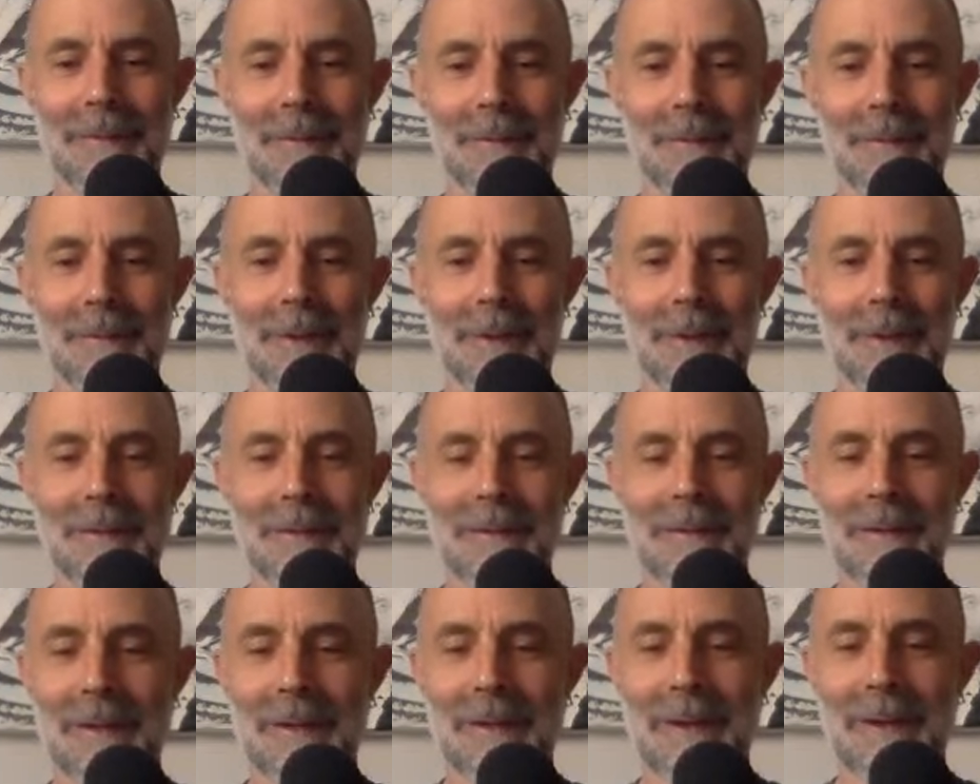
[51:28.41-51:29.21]

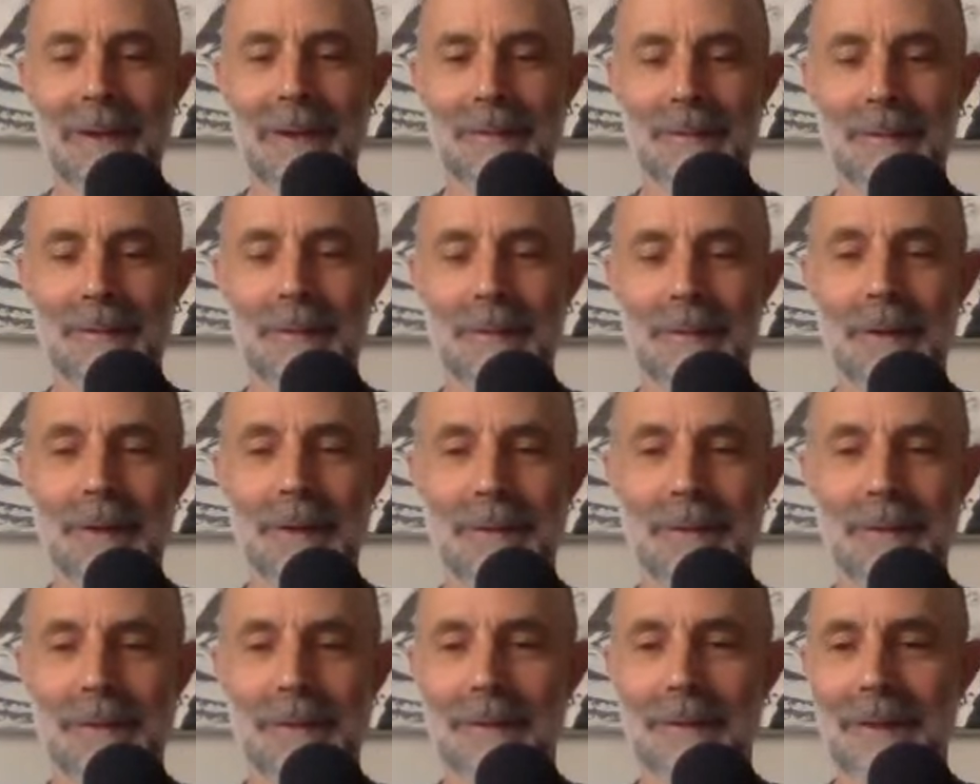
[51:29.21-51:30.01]
richer life,
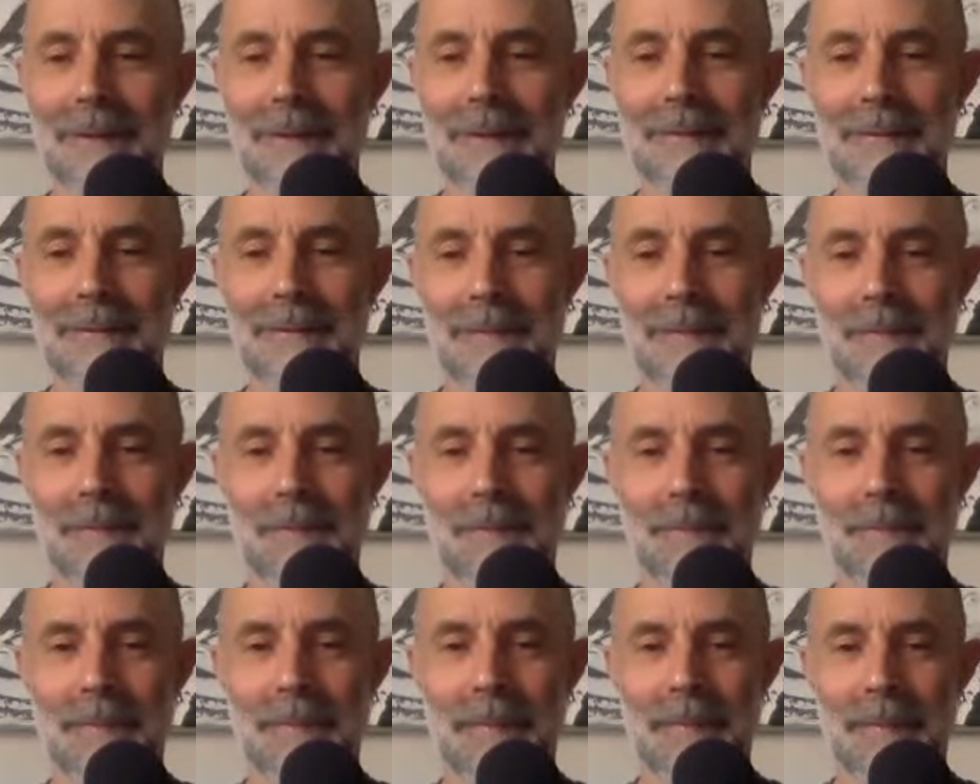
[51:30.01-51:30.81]
greater life
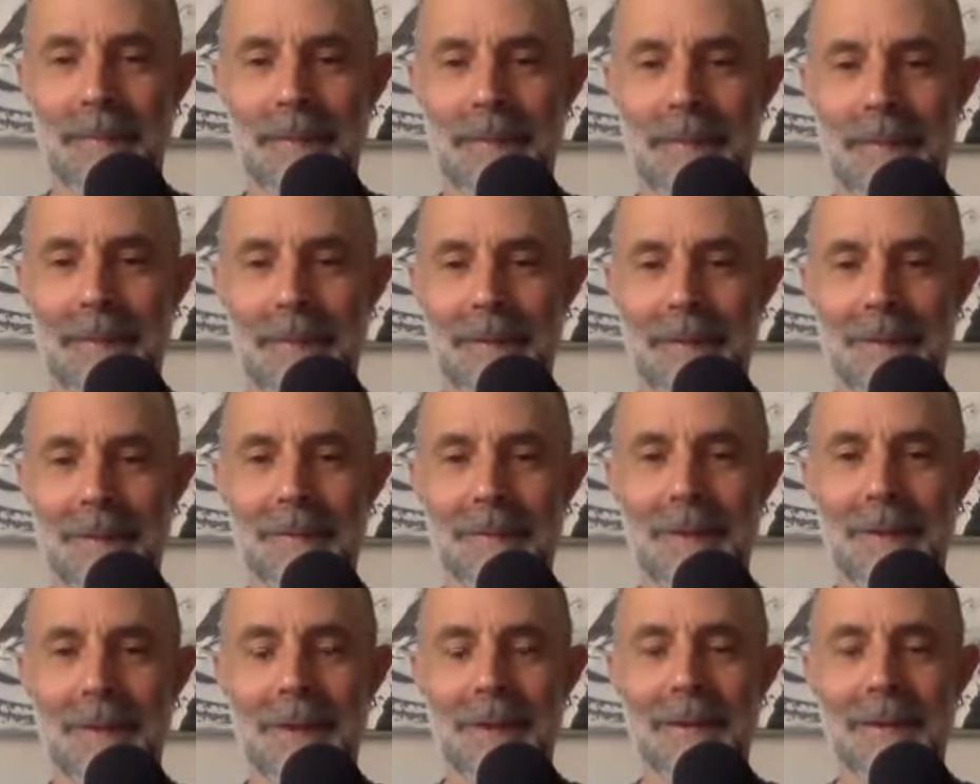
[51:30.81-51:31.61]
is
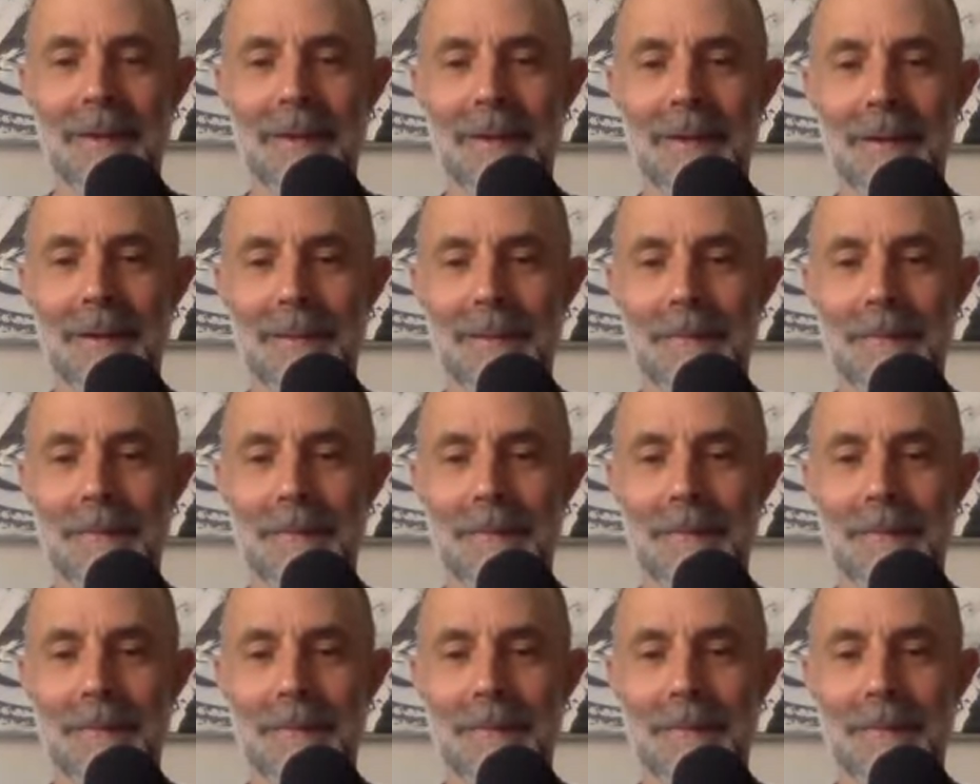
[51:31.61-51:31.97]
right there.